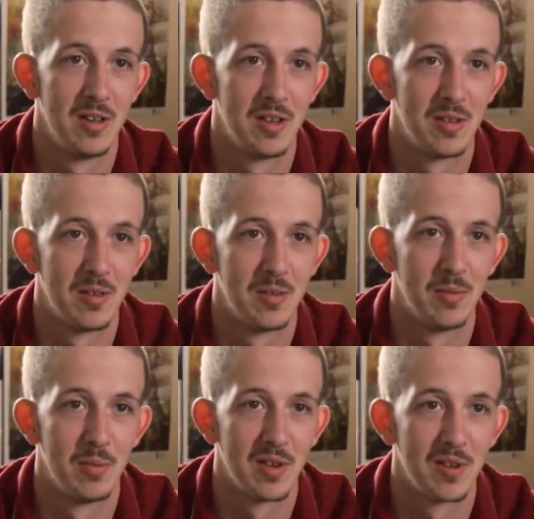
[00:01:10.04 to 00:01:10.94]
She
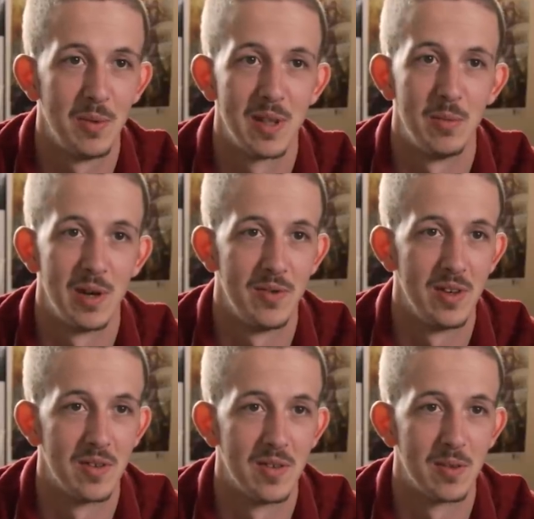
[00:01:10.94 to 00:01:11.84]
brings a smile to my
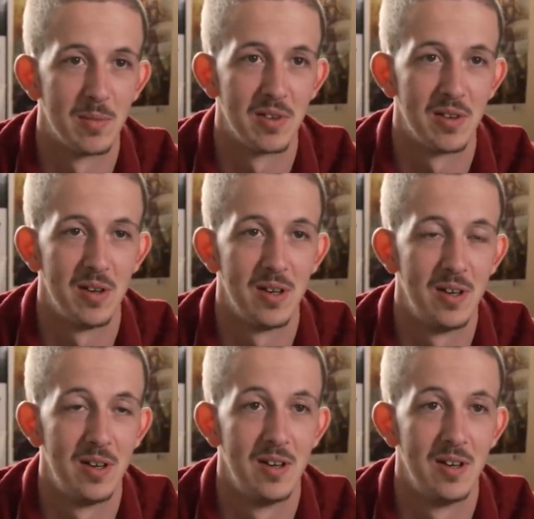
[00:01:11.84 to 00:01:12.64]
face every time I stare at